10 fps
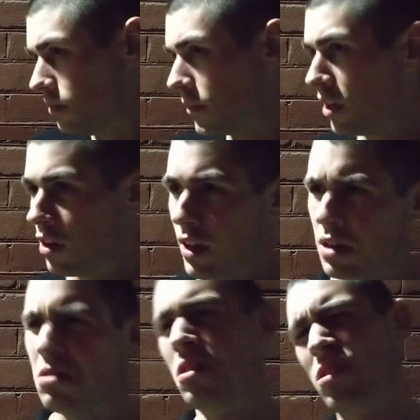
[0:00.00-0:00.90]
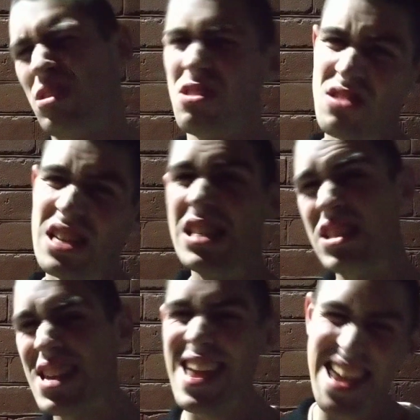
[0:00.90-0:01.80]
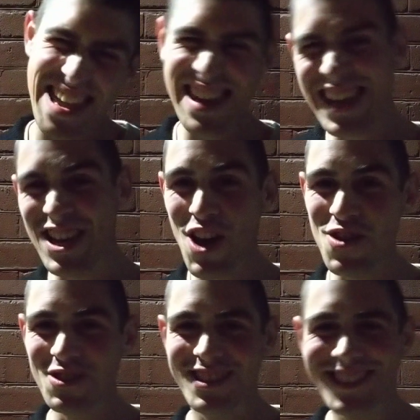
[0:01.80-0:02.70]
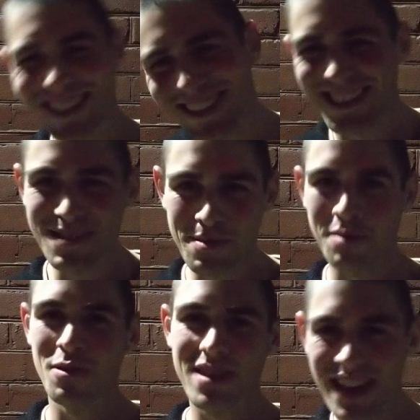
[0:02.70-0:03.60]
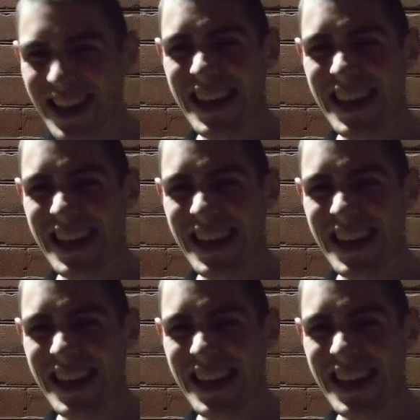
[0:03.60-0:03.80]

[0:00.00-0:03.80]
Like, oh, look at all these egos. Look at all these people with their